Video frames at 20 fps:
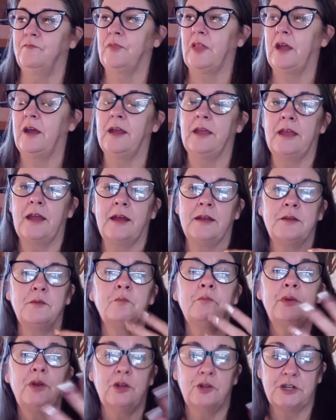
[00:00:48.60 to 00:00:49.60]
I had
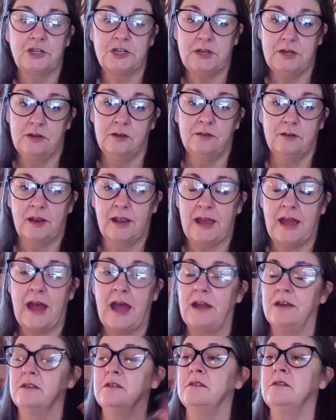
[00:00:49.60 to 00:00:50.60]
blood
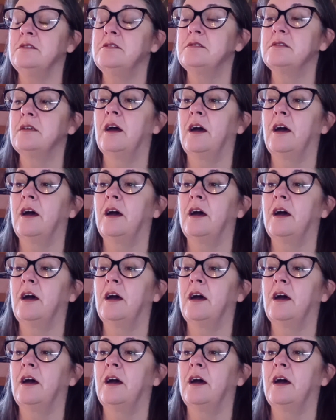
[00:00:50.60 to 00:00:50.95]
and,